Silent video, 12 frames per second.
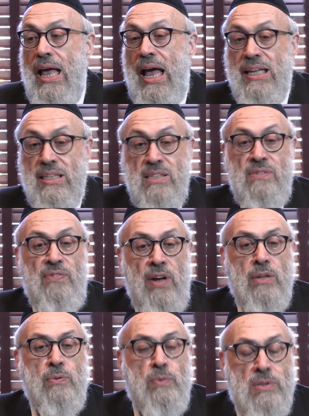And this
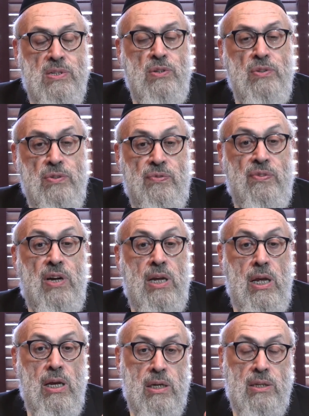fund was used for
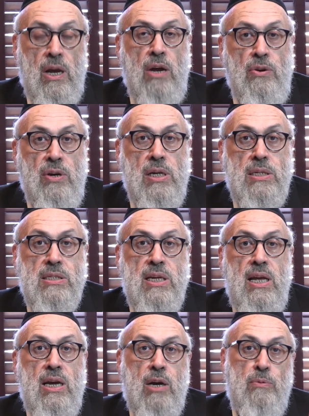Ketores,
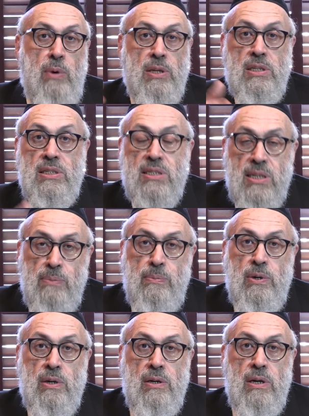Korbanos
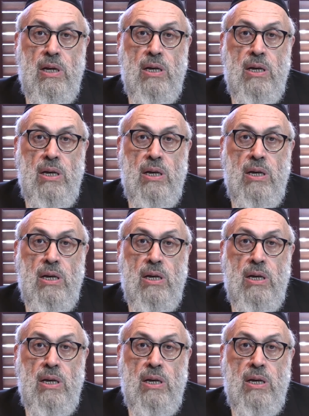Tzibur.